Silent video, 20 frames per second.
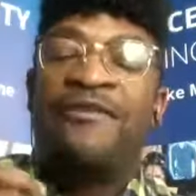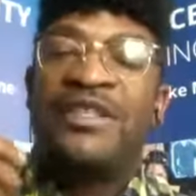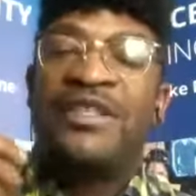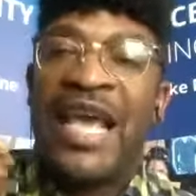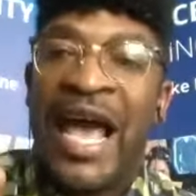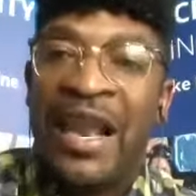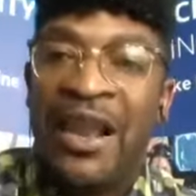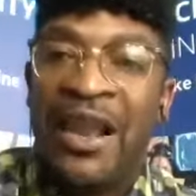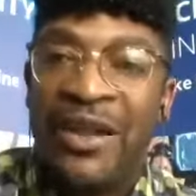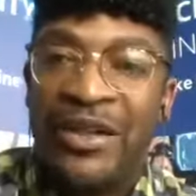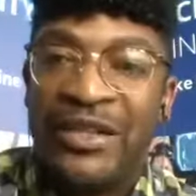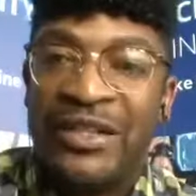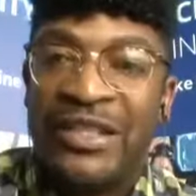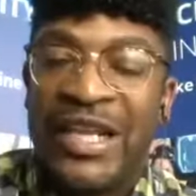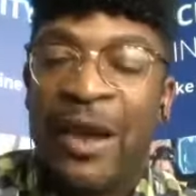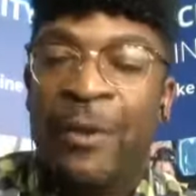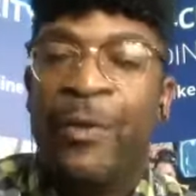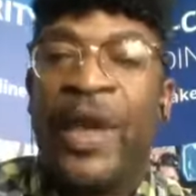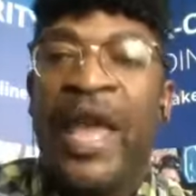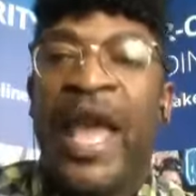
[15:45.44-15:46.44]
talents,
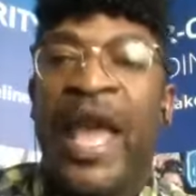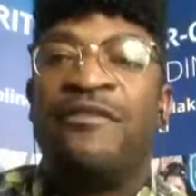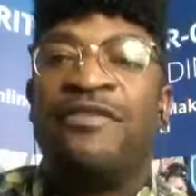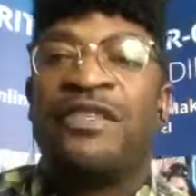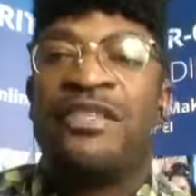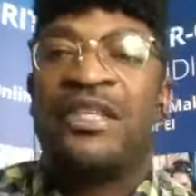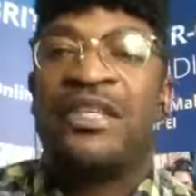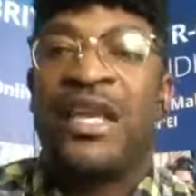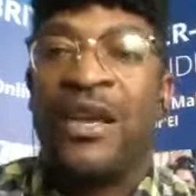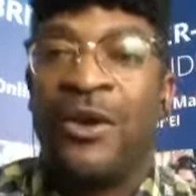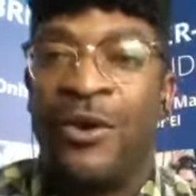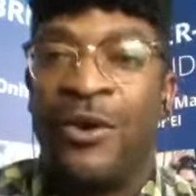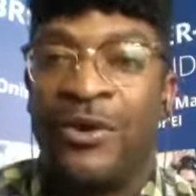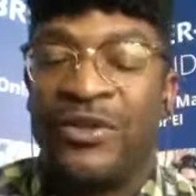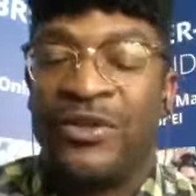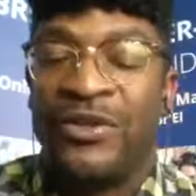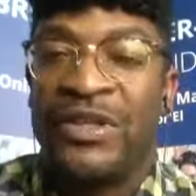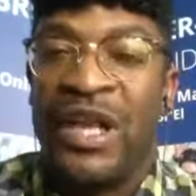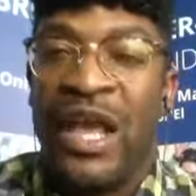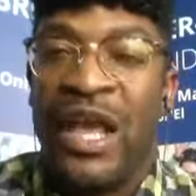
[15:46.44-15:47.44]
and we have
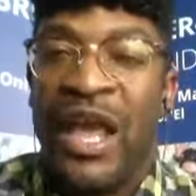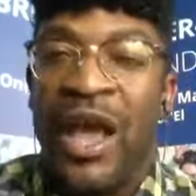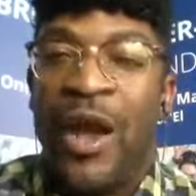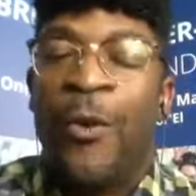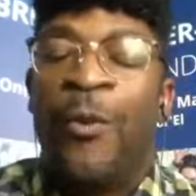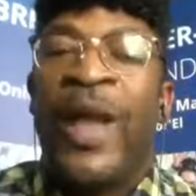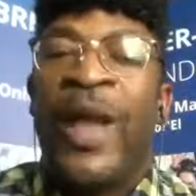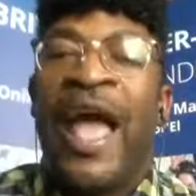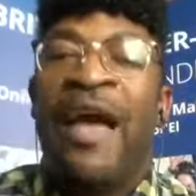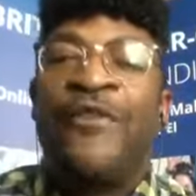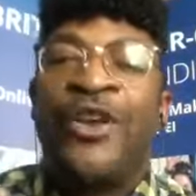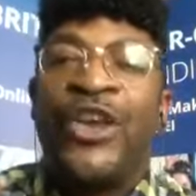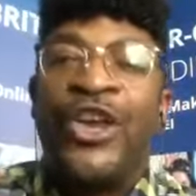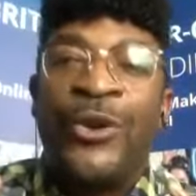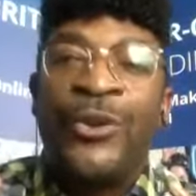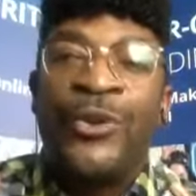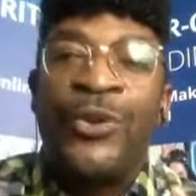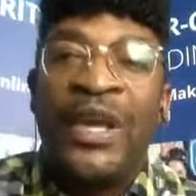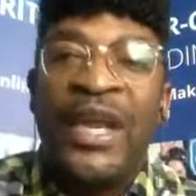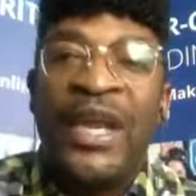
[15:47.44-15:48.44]
skills. We have a
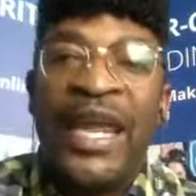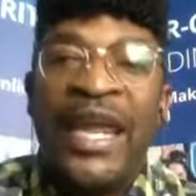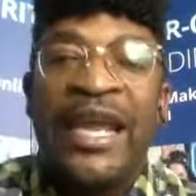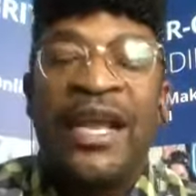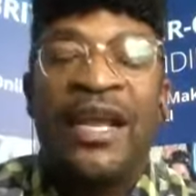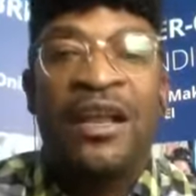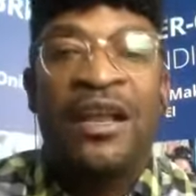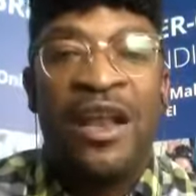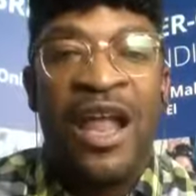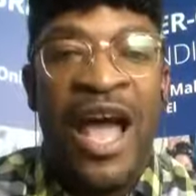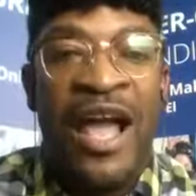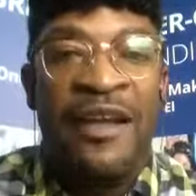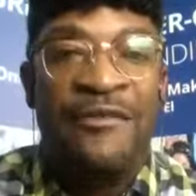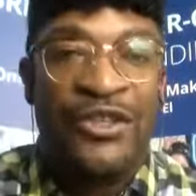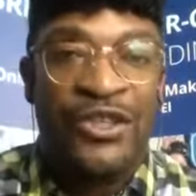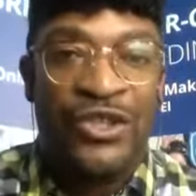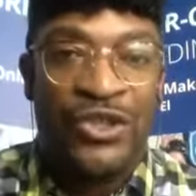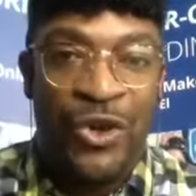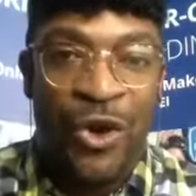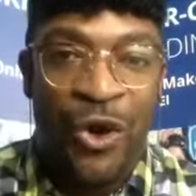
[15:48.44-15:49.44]
unique life
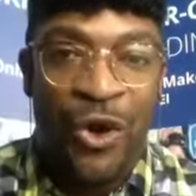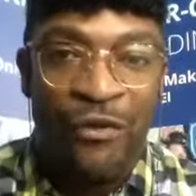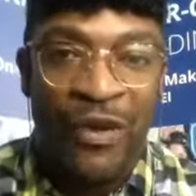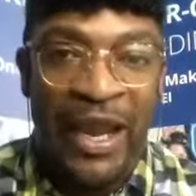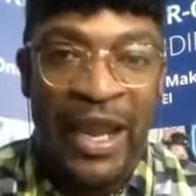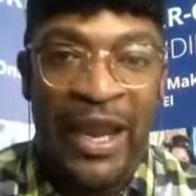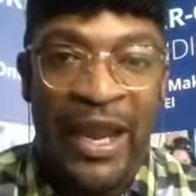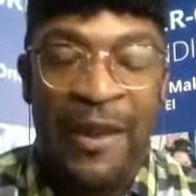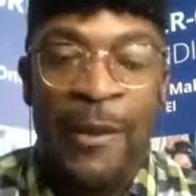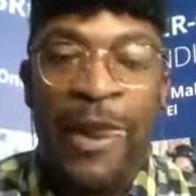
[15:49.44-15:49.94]
story.